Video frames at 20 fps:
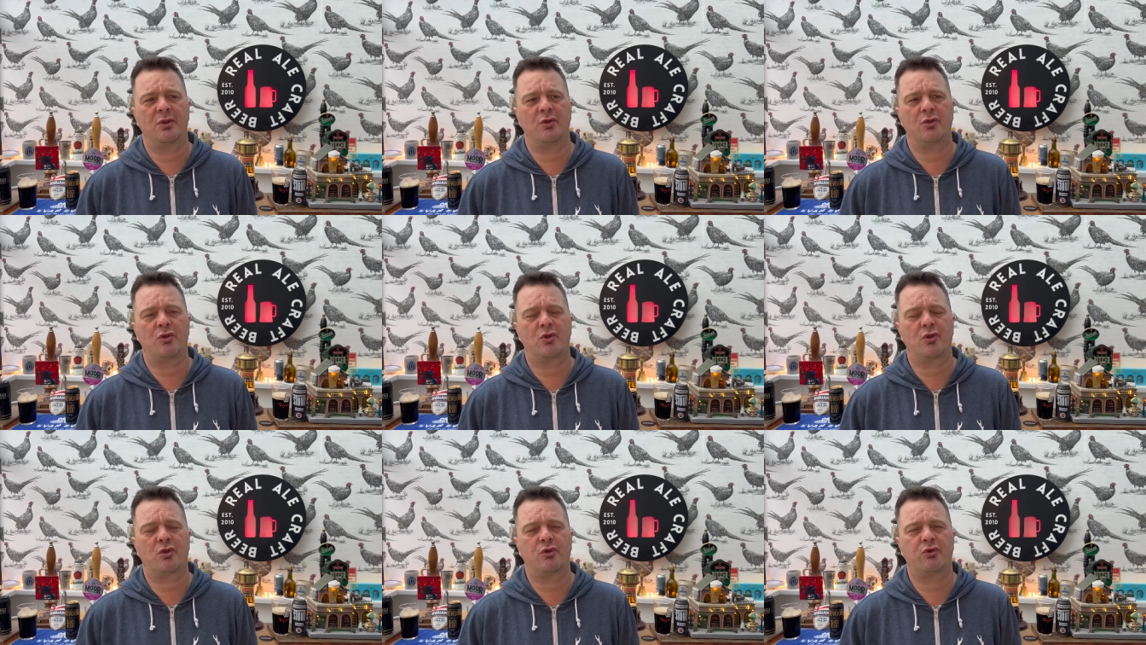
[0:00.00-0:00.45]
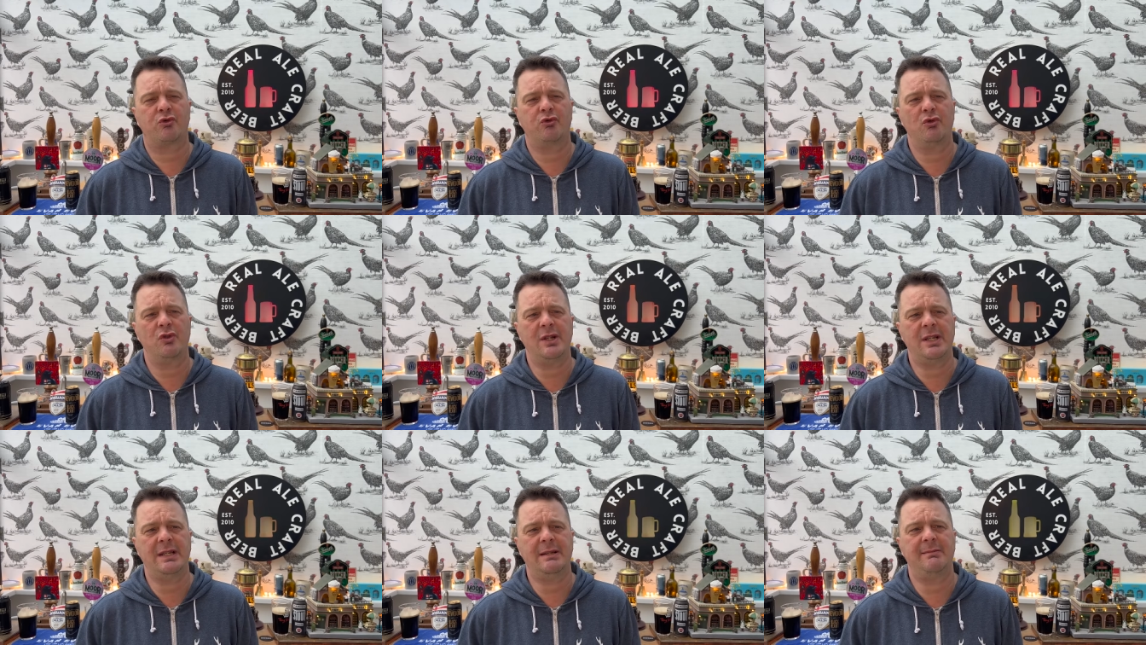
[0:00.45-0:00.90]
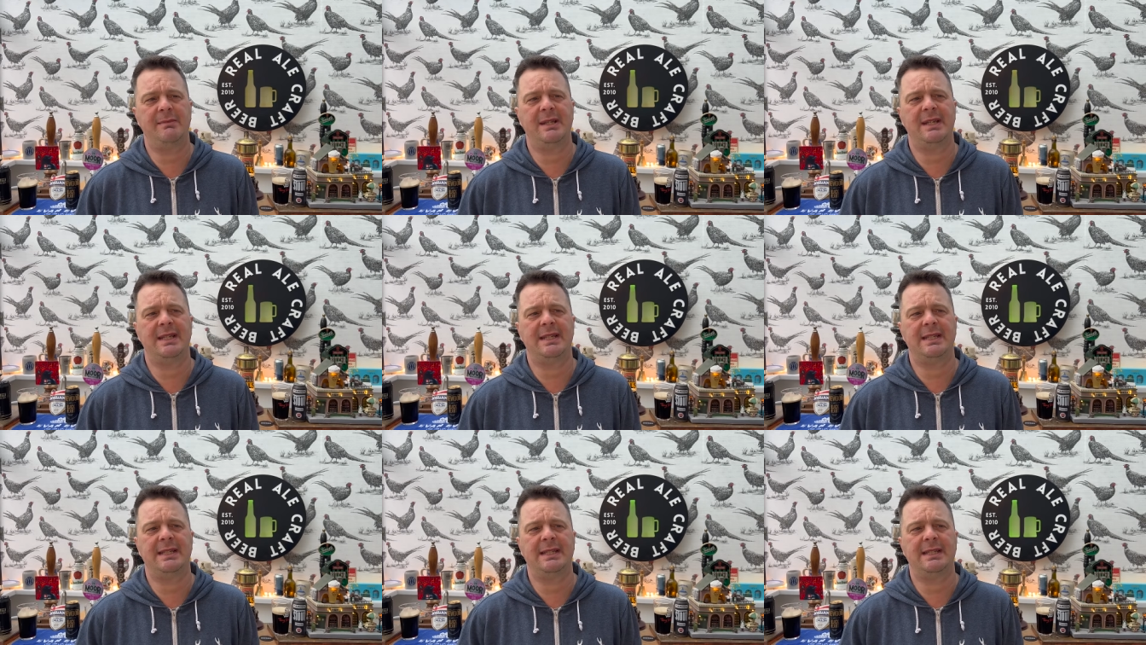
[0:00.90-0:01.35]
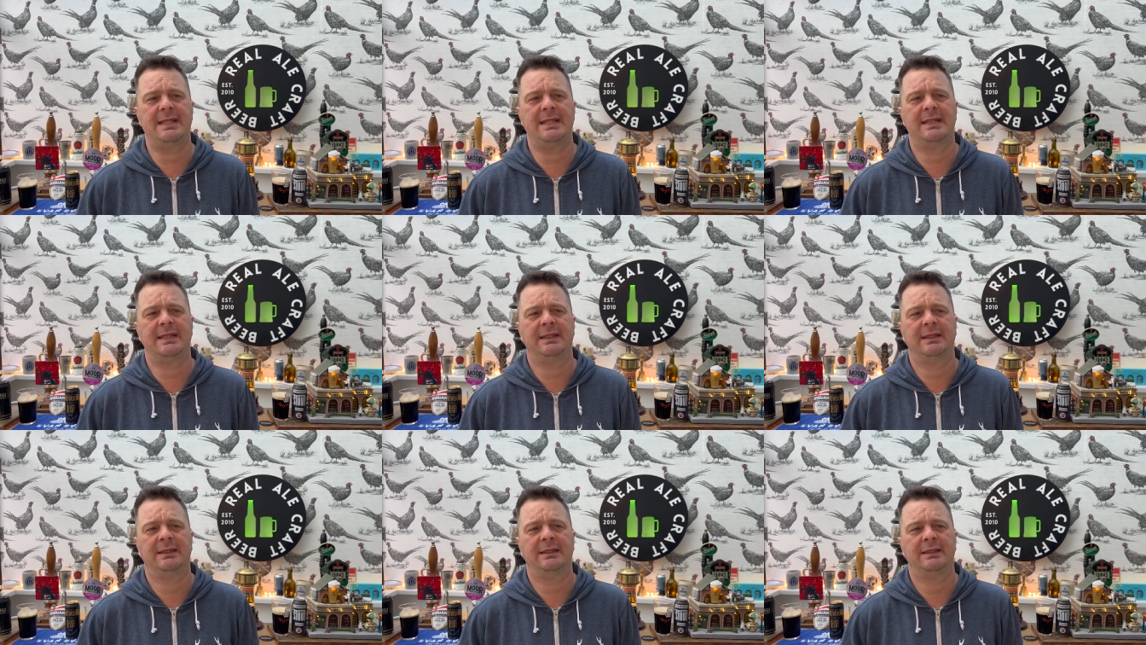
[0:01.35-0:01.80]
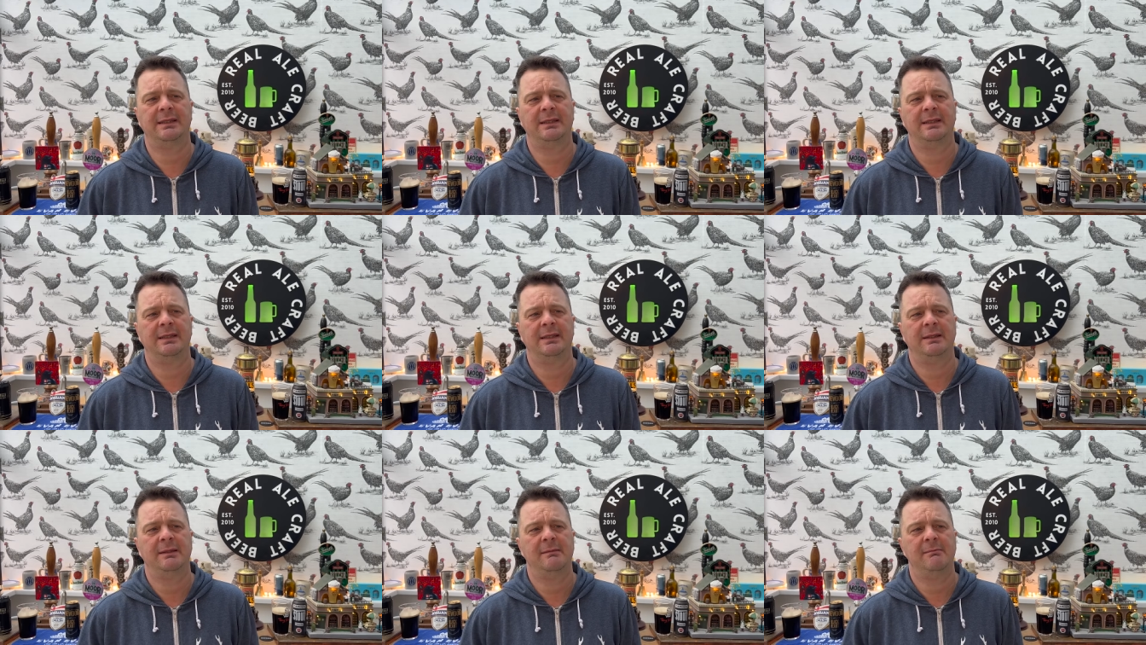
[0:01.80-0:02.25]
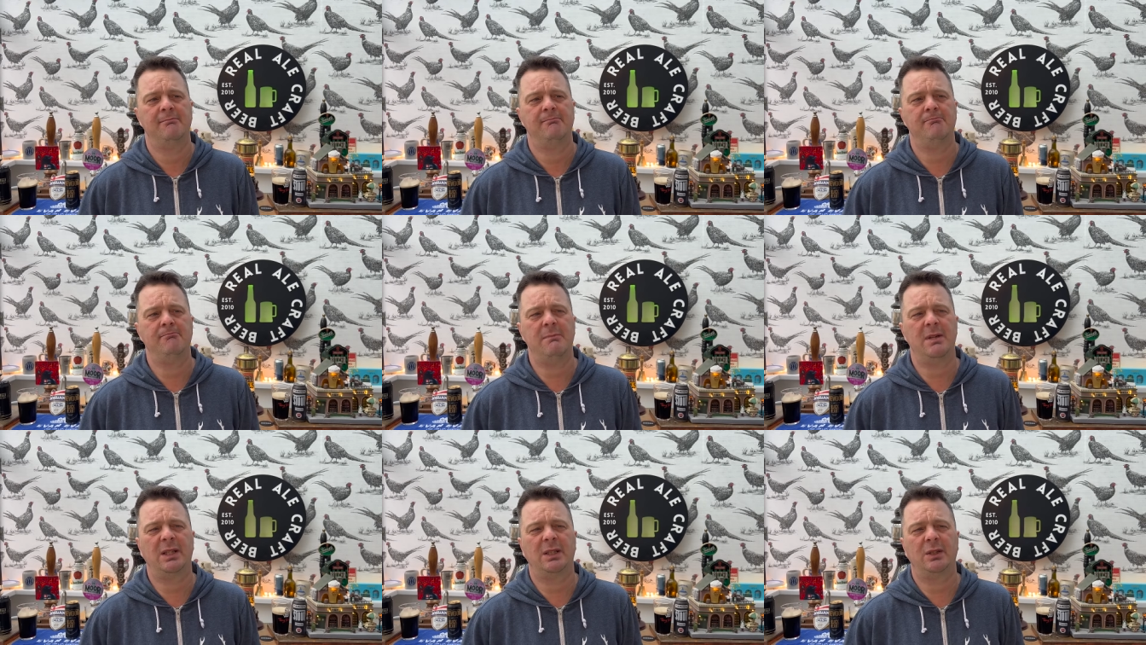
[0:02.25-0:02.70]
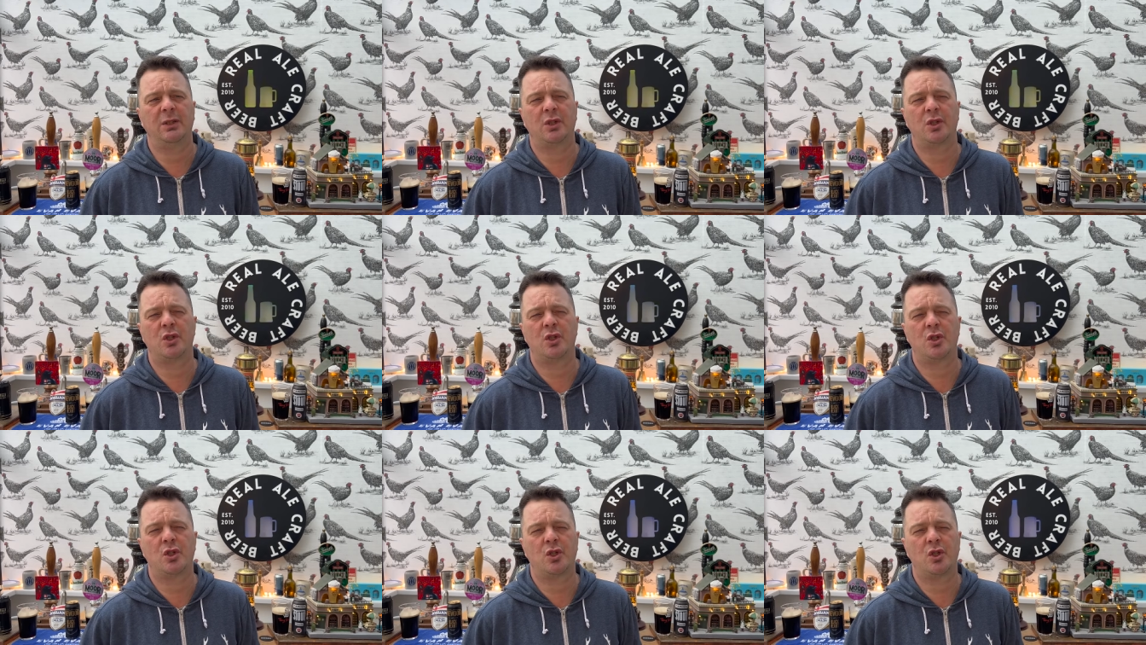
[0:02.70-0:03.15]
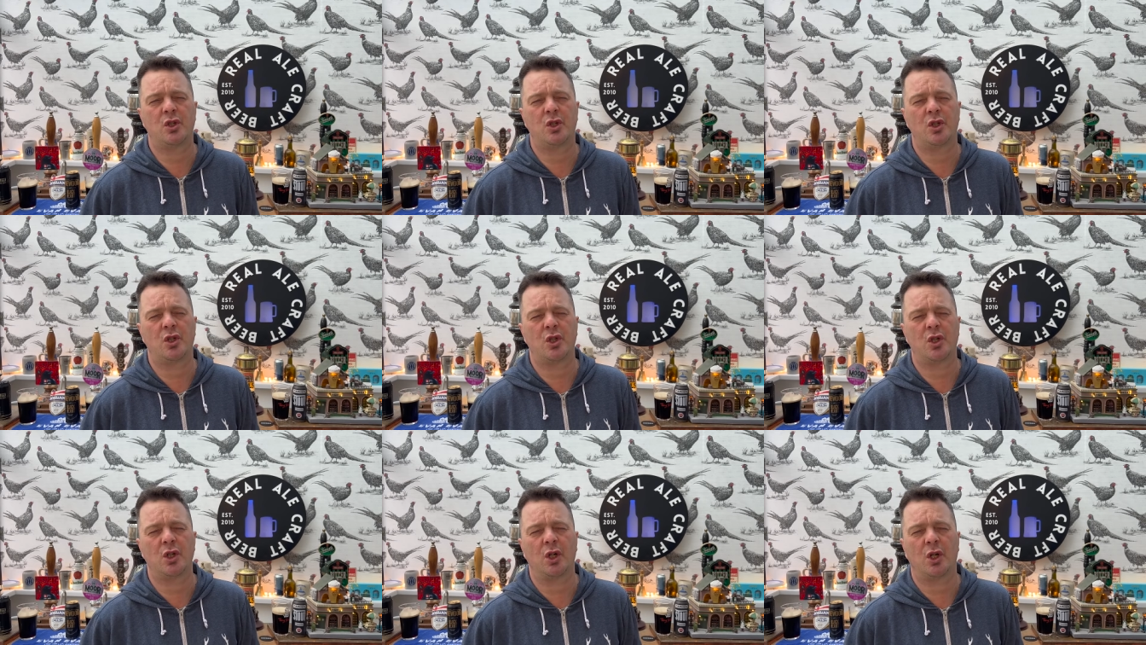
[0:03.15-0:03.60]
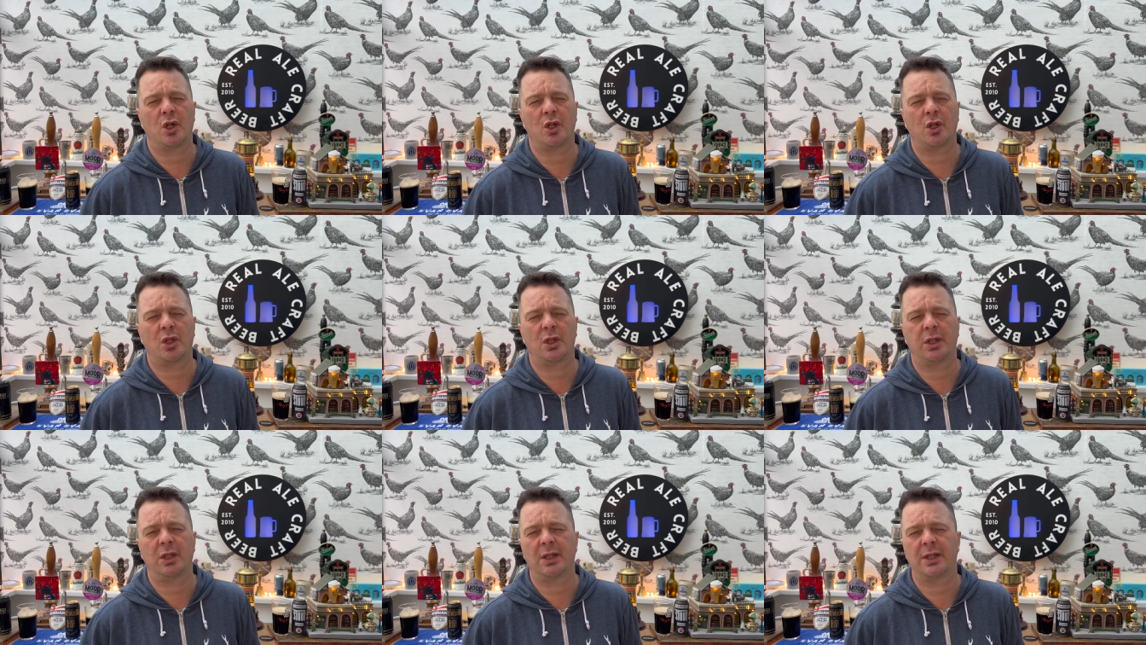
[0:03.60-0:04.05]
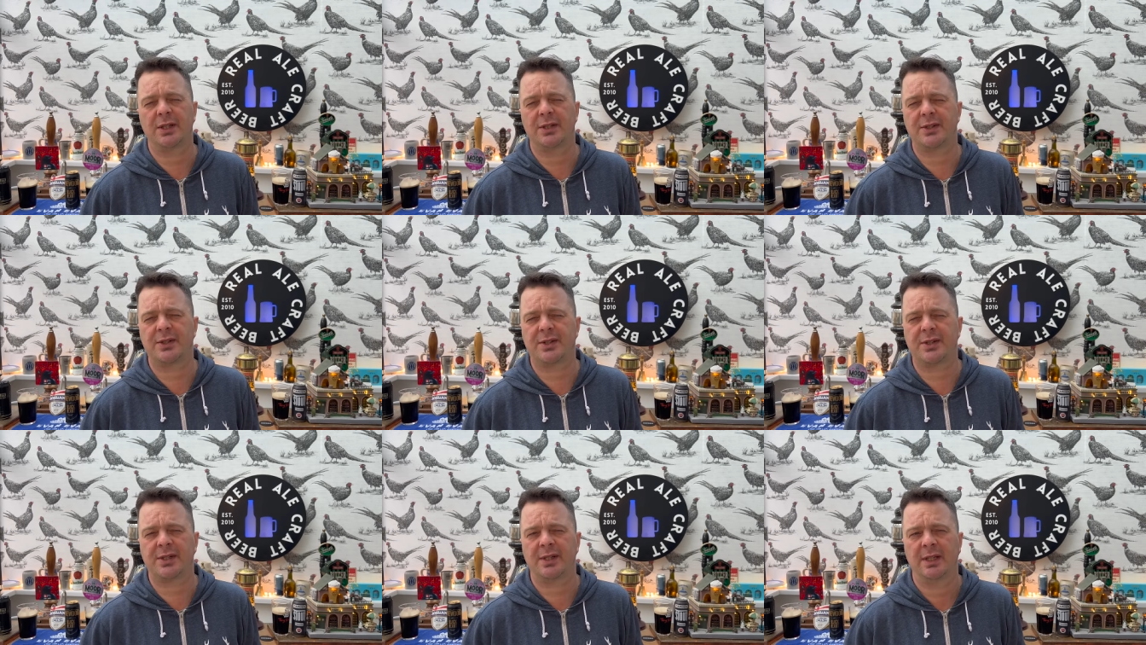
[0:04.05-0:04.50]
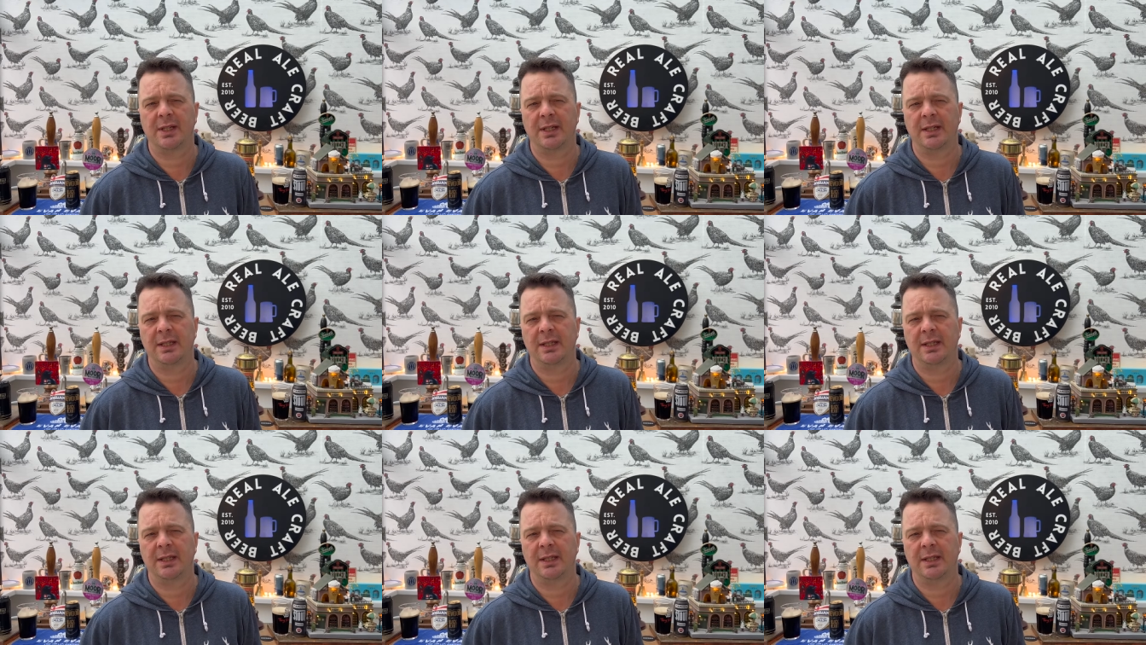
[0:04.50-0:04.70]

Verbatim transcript: creamy milk chocolate,